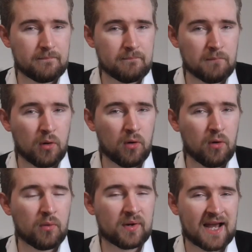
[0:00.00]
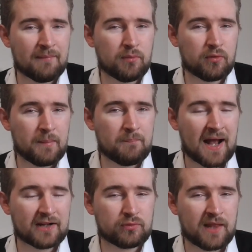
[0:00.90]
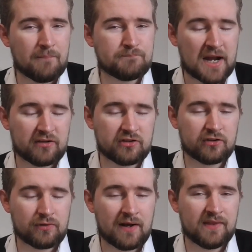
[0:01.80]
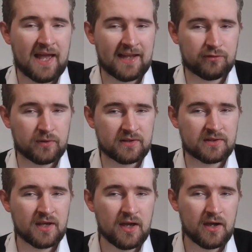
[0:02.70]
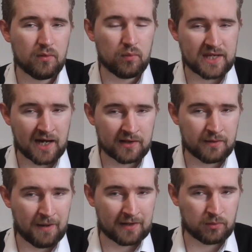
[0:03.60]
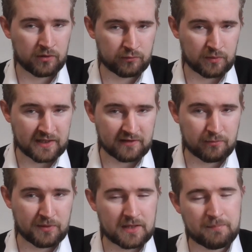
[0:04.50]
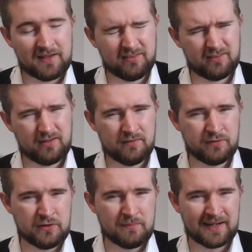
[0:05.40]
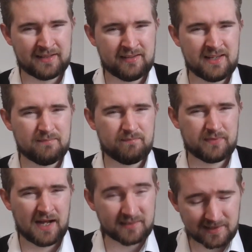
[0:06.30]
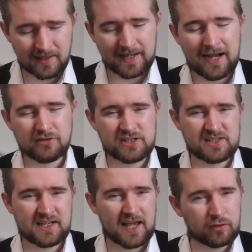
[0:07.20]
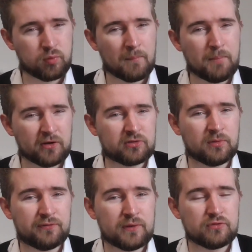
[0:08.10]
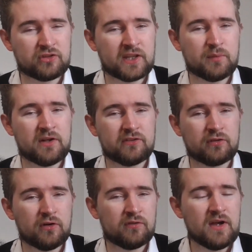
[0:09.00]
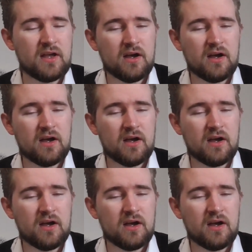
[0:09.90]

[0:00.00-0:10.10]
more, or would have more impact, without bashing us around the head with we are the bad ones, we need to be the best of humanity. I did like how she said it is one possible future. They weren't sort of